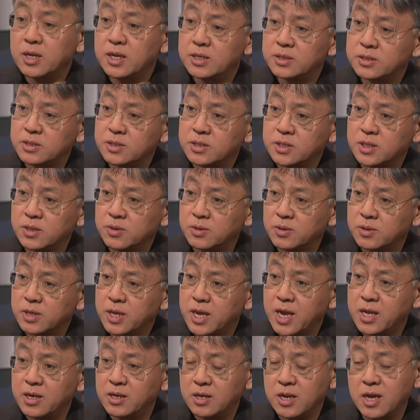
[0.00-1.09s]
East and so on,
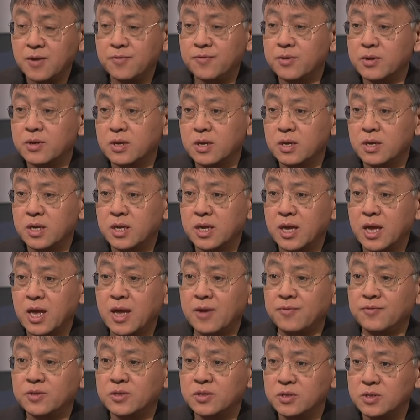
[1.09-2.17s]
and in Africa,
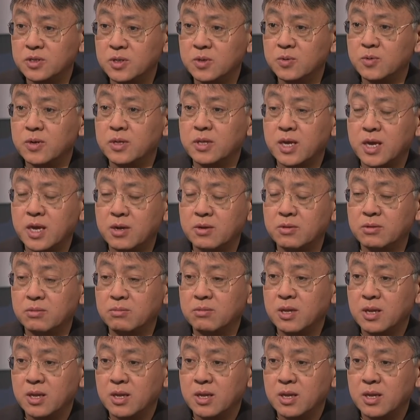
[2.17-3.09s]
have to do with how,